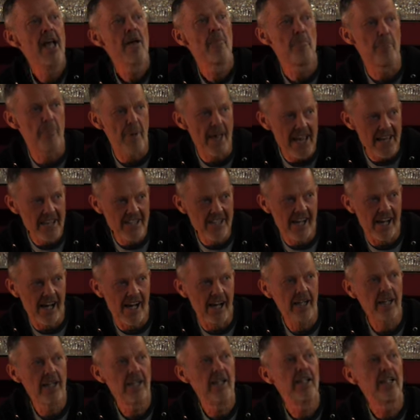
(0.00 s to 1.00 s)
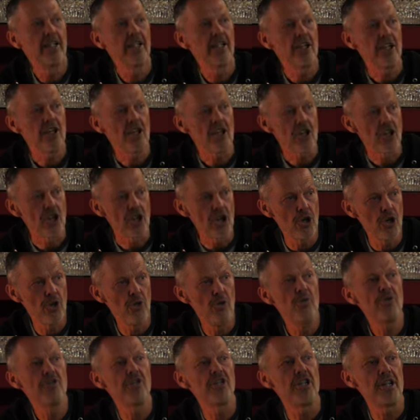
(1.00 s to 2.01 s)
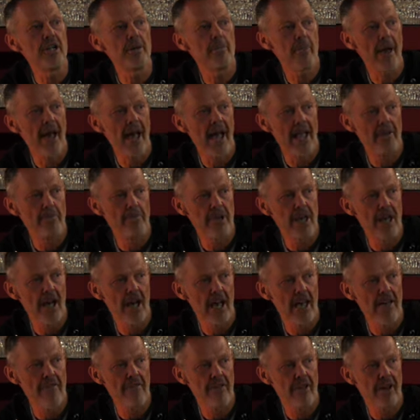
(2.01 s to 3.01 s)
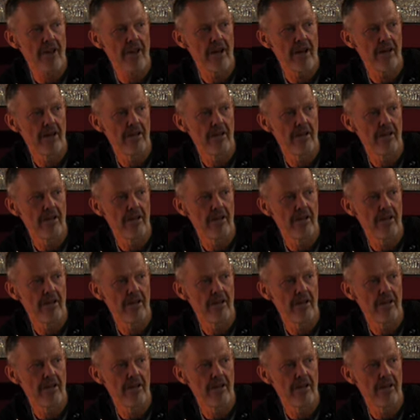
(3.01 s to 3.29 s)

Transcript: Better, you did a bad behavior.